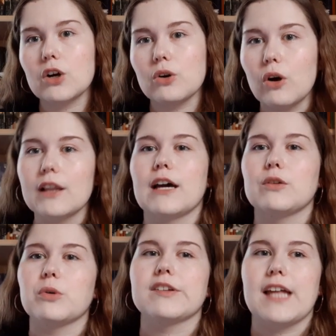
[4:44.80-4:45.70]

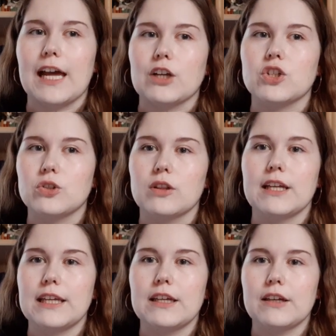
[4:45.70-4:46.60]
Korlat was
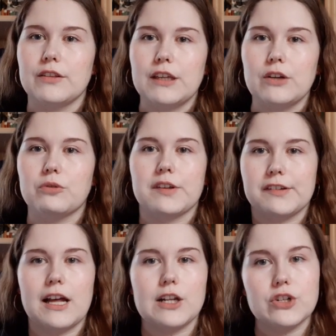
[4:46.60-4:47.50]
actually the
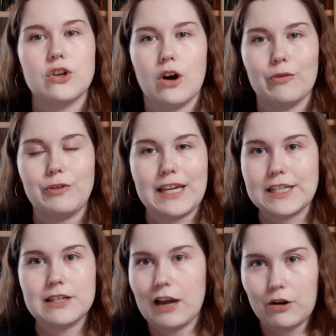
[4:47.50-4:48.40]
result of a
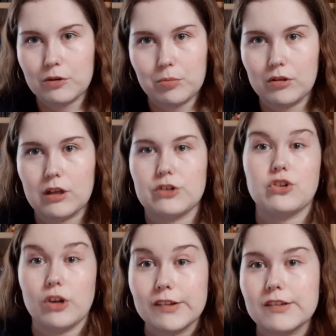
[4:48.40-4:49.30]
terrible
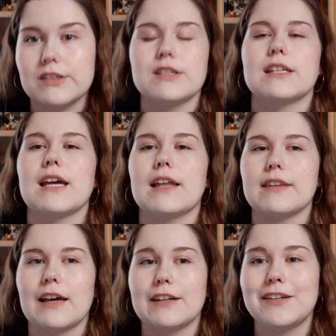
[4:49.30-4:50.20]
atrocity,
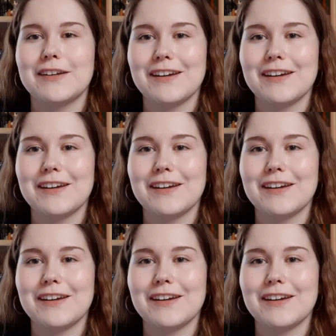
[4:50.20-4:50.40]
and that